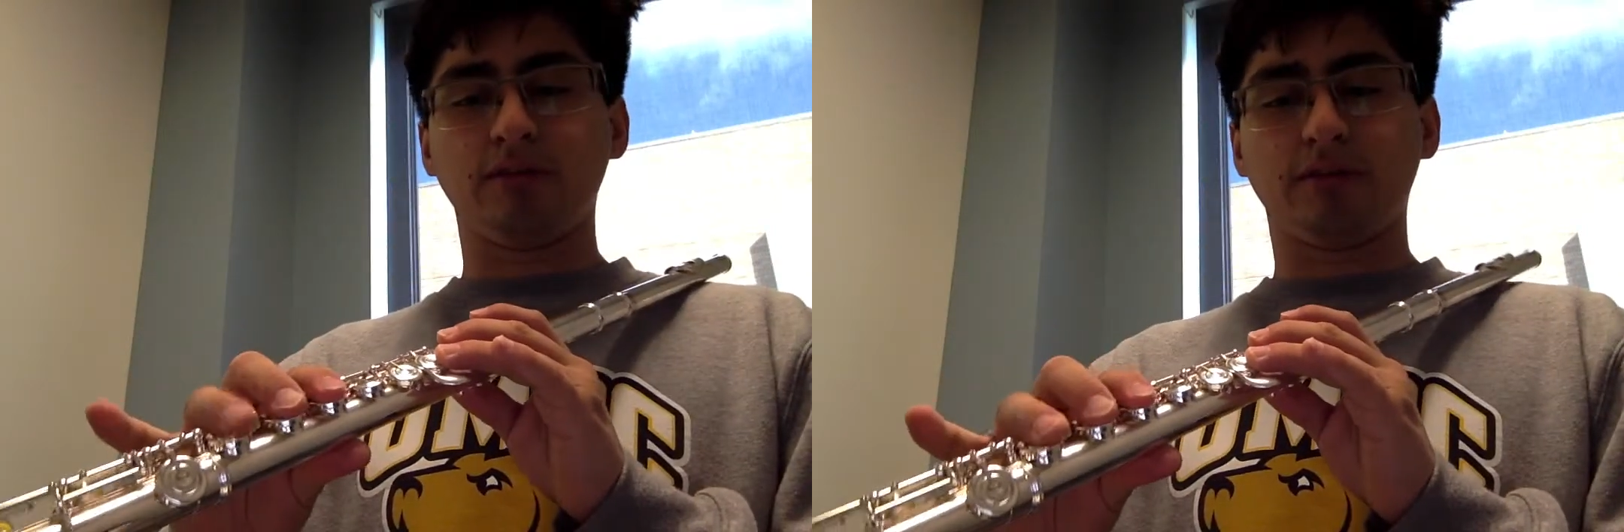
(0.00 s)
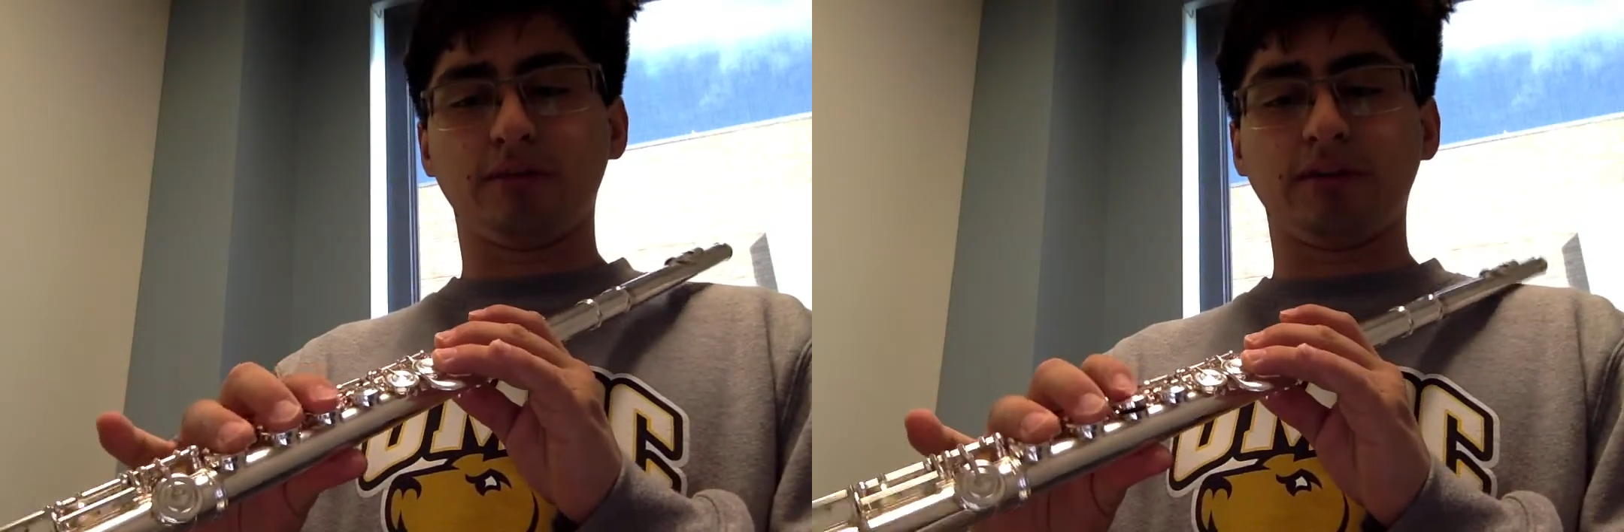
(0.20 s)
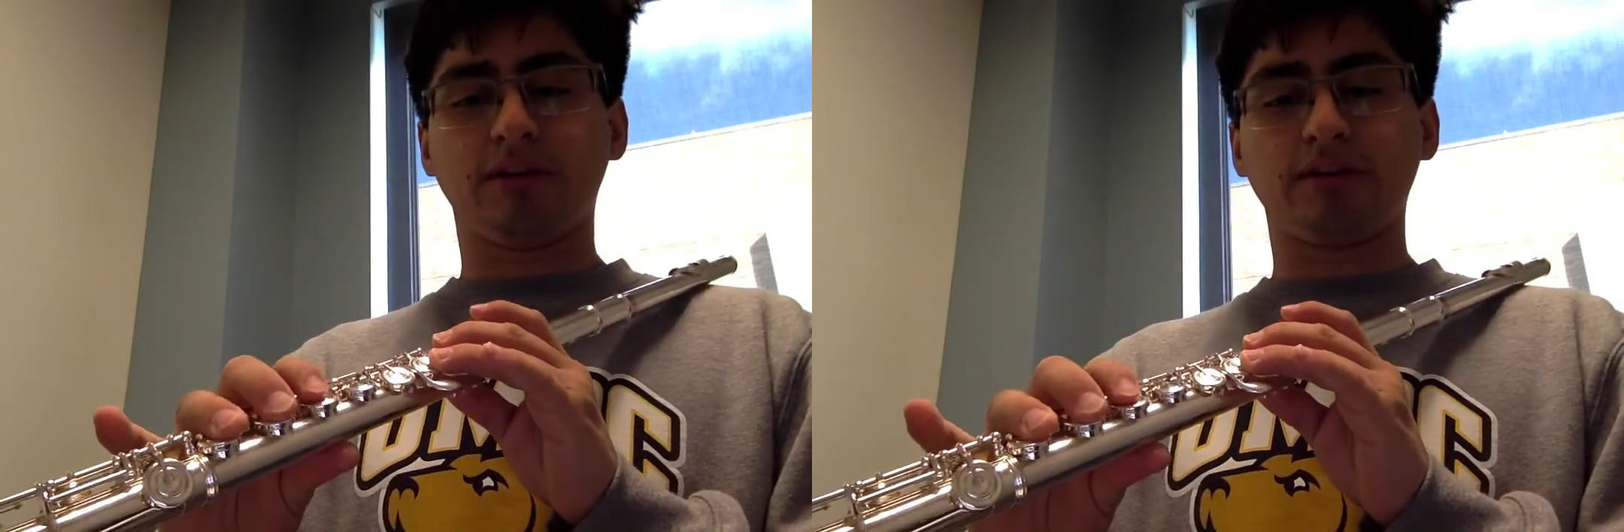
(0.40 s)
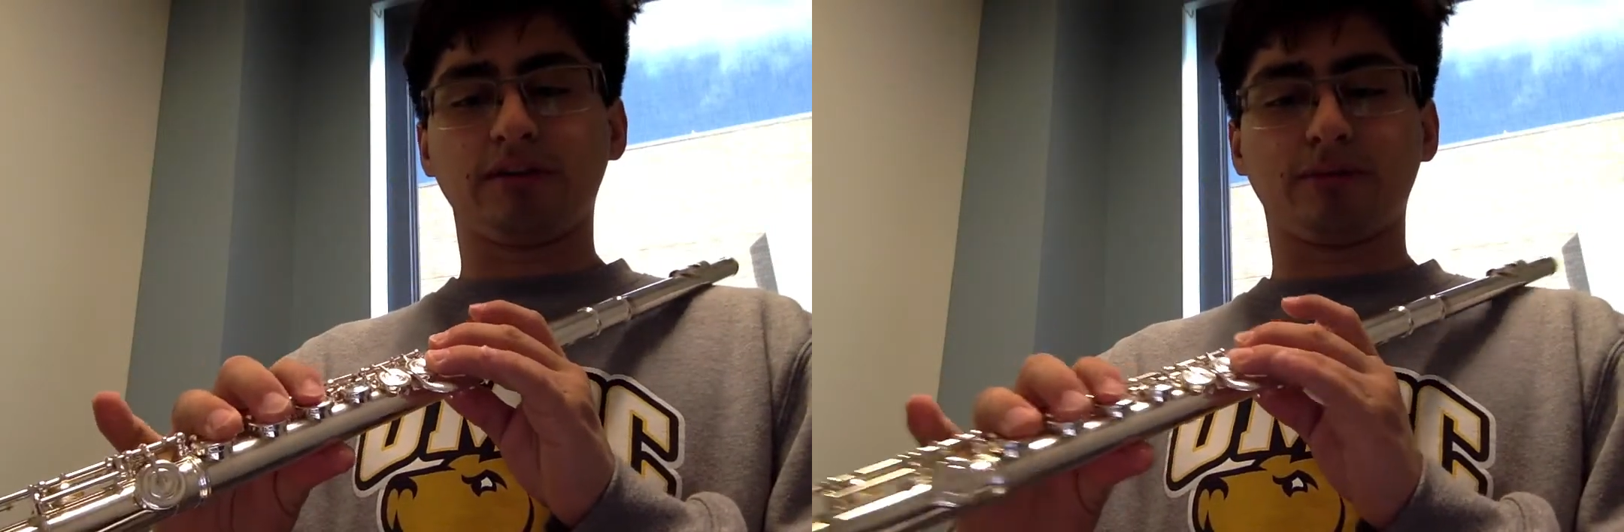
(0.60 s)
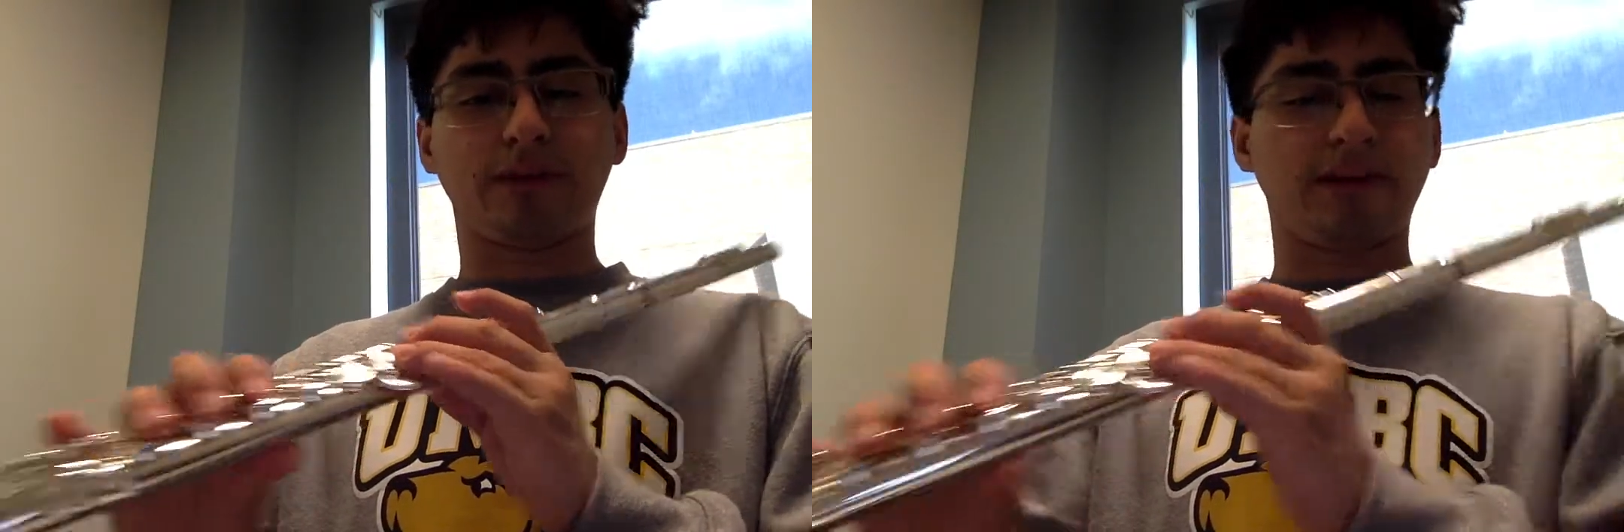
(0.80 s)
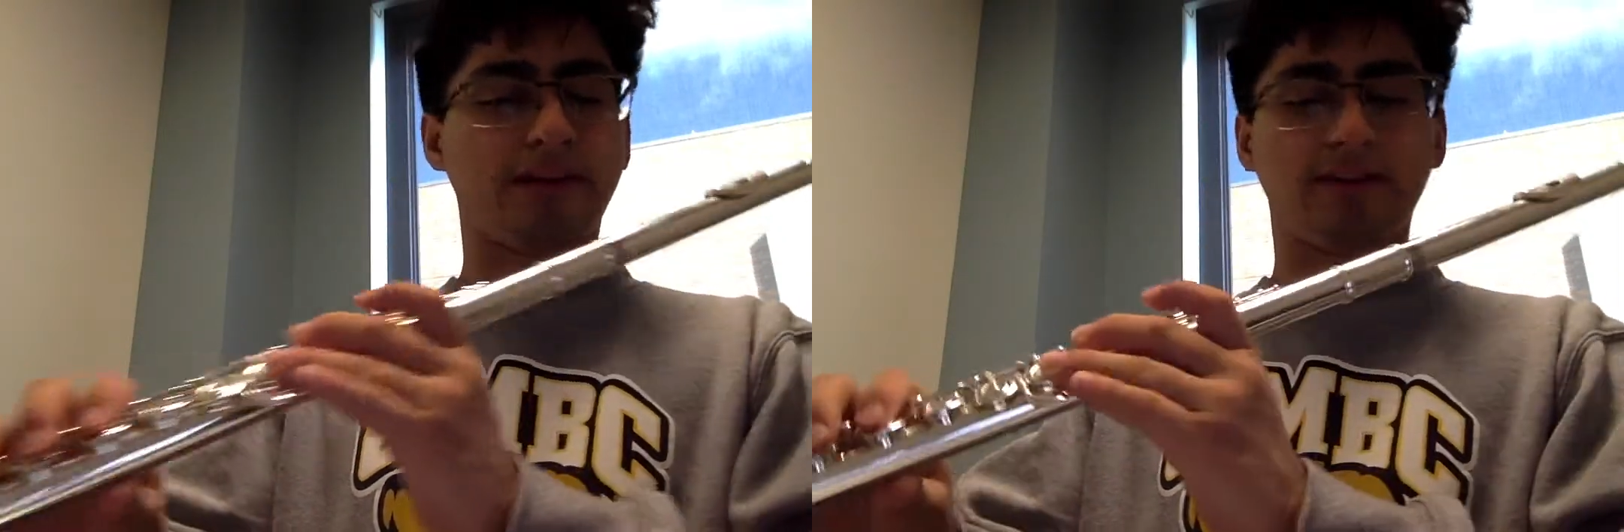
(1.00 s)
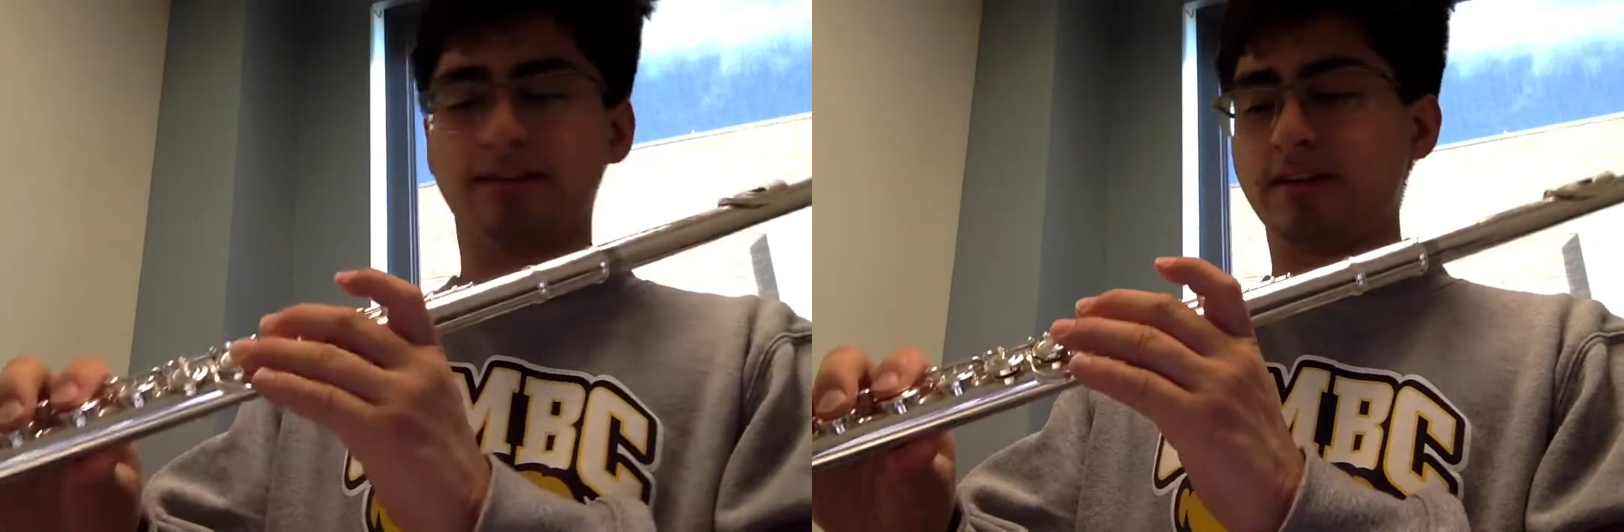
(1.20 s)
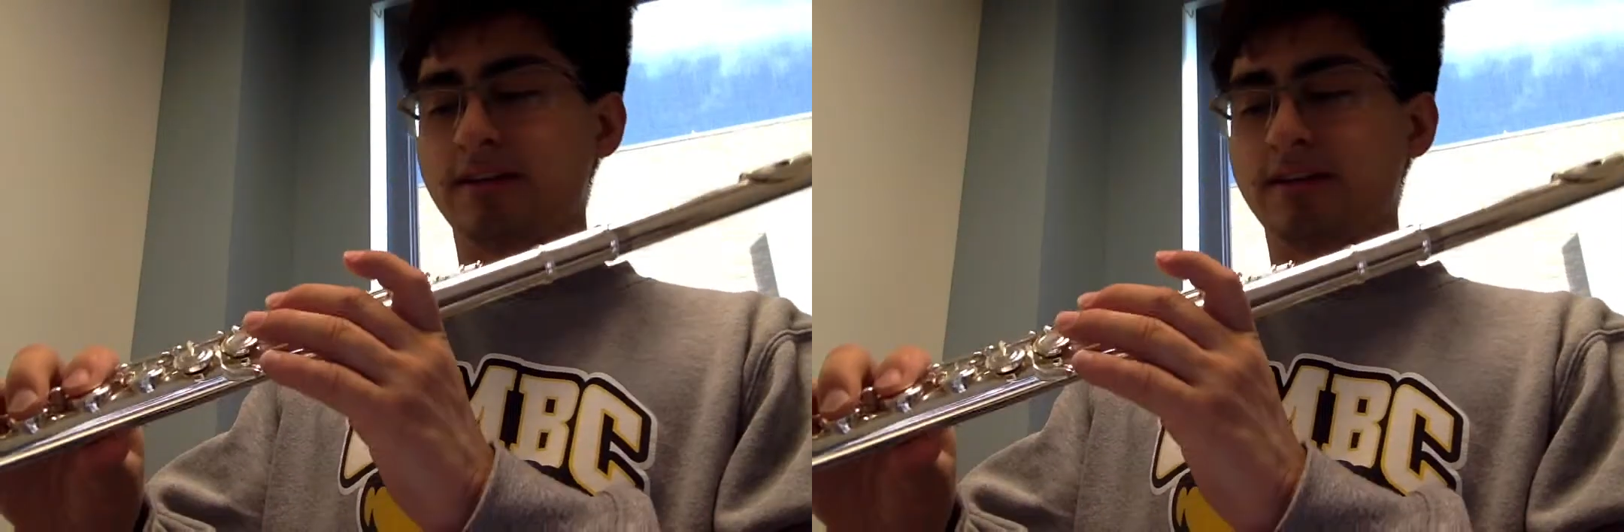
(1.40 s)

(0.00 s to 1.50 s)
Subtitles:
and 3 on the right hand,